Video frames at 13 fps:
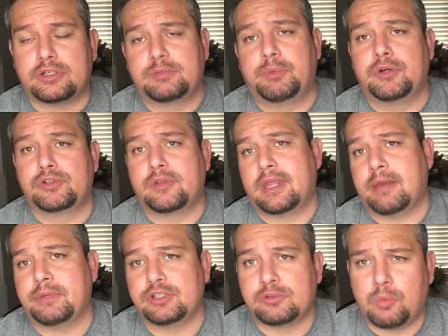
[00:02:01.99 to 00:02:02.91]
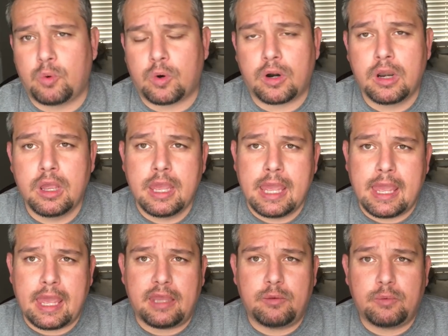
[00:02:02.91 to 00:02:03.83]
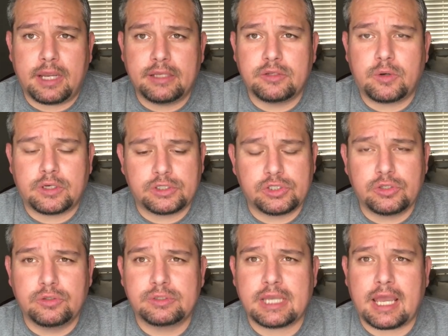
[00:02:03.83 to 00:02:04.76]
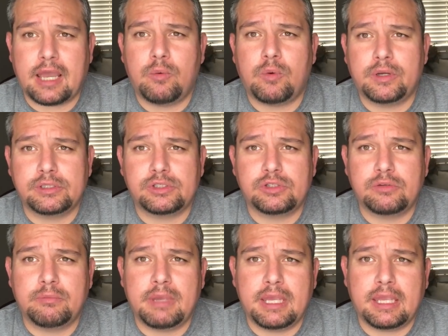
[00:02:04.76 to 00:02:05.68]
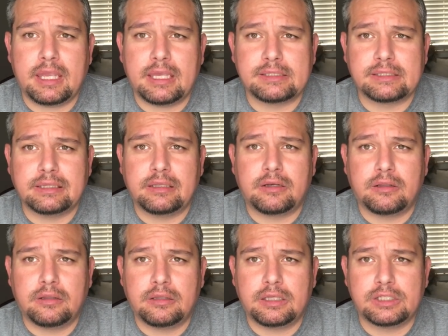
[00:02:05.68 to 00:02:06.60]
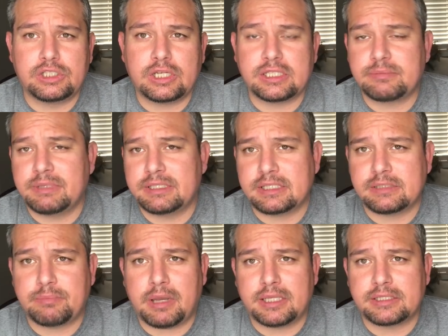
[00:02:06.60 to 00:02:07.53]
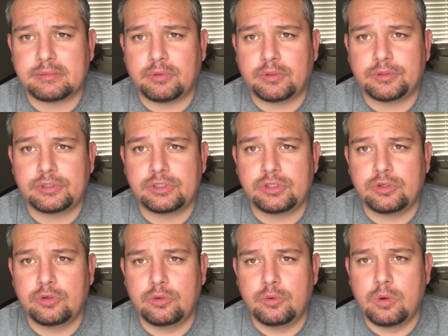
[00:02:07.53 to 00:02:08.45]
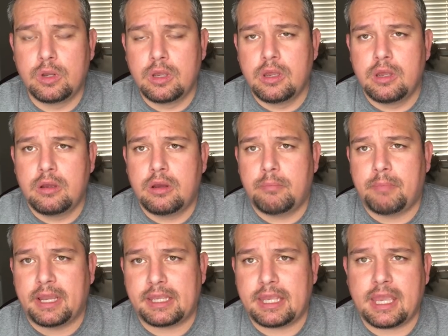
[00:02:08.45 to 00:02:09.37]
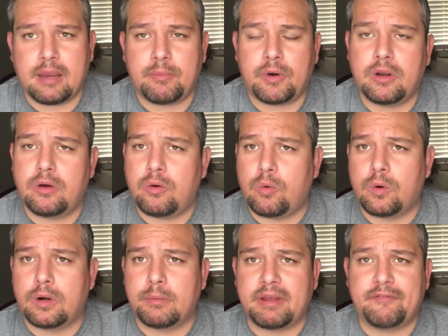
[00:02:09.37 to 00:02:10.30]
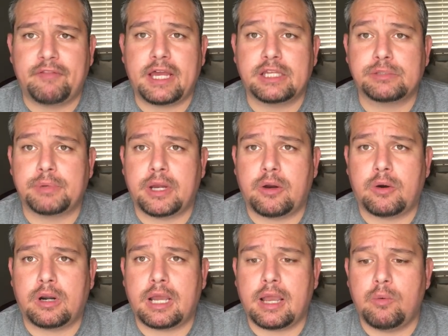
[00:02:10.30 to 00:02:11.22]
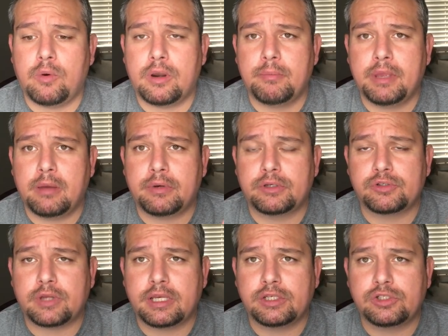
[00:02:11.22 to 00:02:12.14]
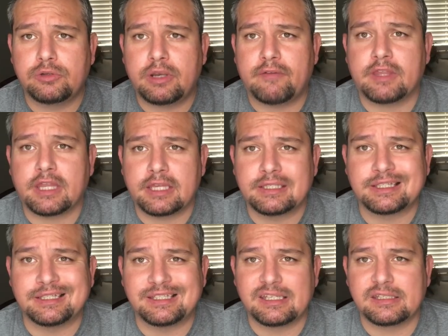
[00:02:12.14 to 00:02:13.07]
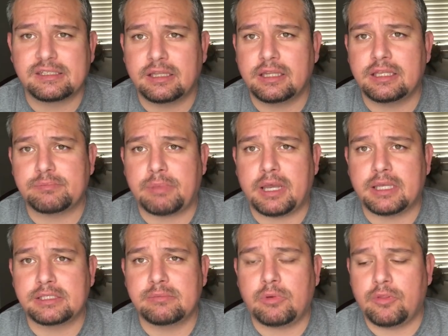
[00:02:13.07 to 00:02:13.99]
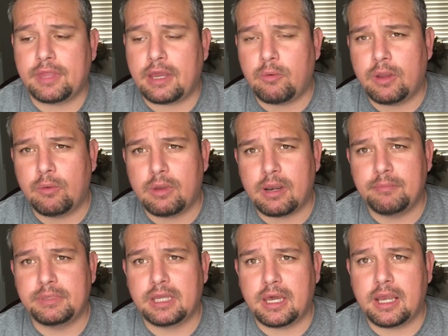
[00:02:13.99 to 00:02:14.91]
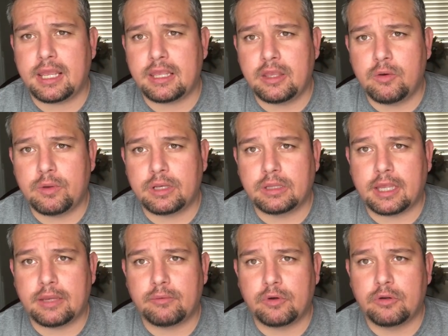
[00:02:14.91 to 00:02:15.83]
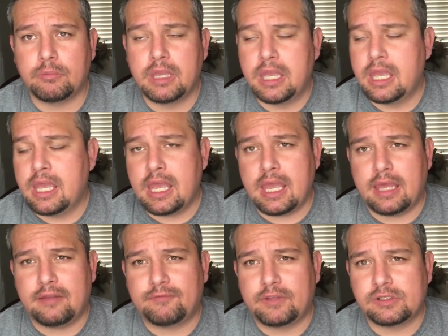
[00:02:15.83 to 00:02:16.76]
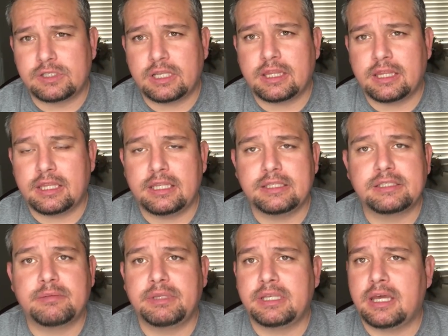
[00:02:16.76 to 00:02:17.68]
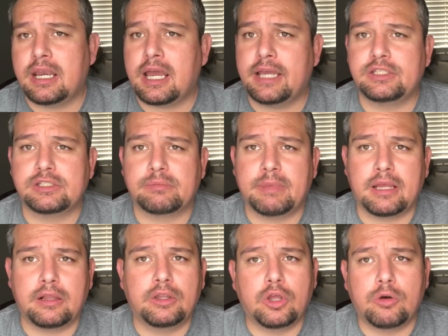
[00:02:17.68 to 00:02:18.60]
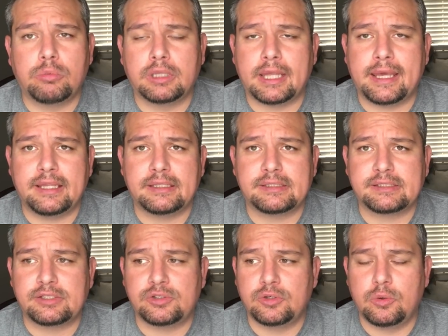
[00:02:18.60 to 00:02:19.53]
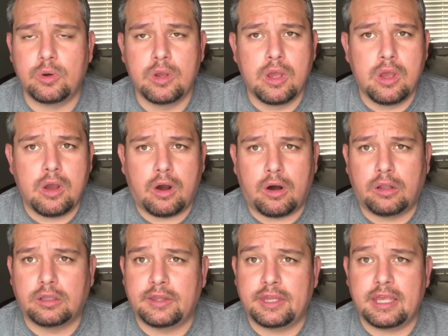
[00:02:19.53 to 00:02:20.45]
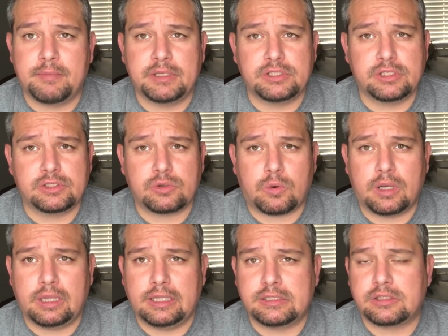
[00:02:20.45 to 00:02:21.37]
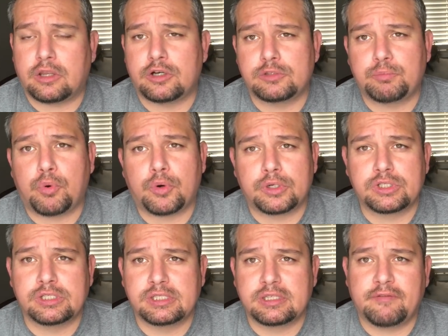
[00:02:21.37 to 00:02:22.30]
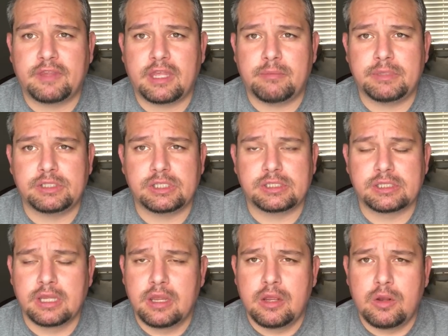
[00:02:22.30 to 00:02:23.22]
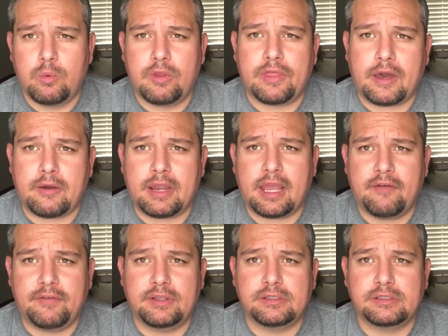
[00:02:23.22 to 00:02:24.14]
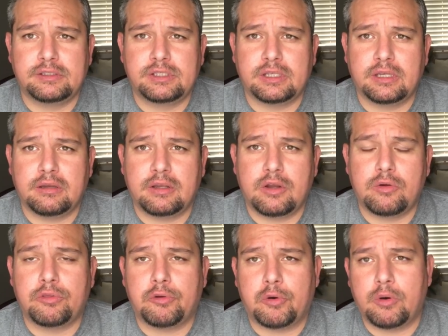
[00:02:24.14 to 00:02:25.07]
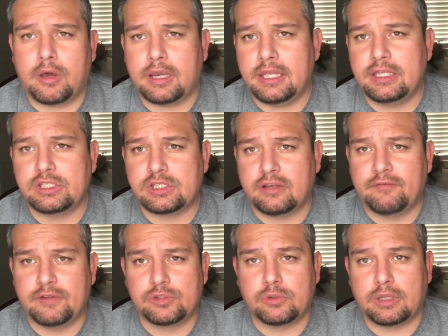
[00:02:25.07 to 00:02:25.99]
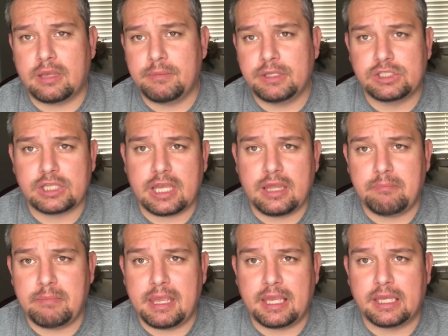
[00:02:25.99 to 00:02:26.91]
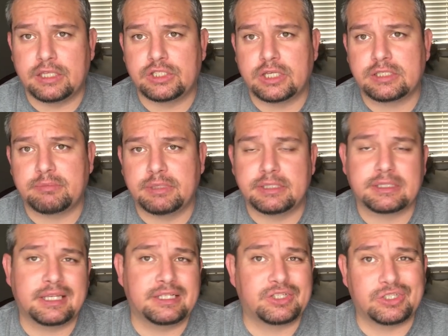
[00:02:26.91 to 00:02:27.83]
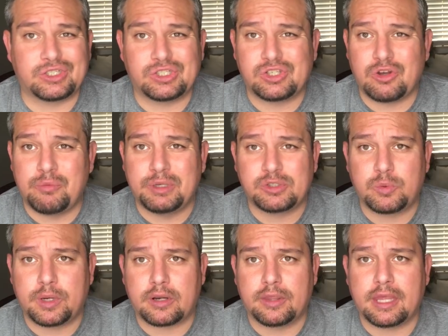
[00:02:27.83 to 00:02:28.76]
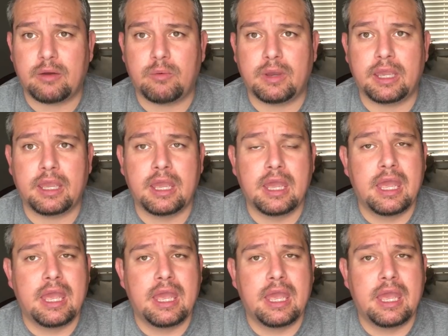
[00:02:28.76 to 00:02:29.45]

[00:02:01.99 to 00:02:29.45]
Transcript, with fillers: your exposure that much more. And when I do our shoots, I want to make as little adjustments as possible to my camera or to my flash power. I want to be able to try to shoot everything as consistently as possible. That way when I'm done, I can go into Lightroom. And if there's anything that needs to be done, I just make global edits to all of the images or at least large portions of the images without having to go through on each individual image and make adjustments. It's just so much quicker that way.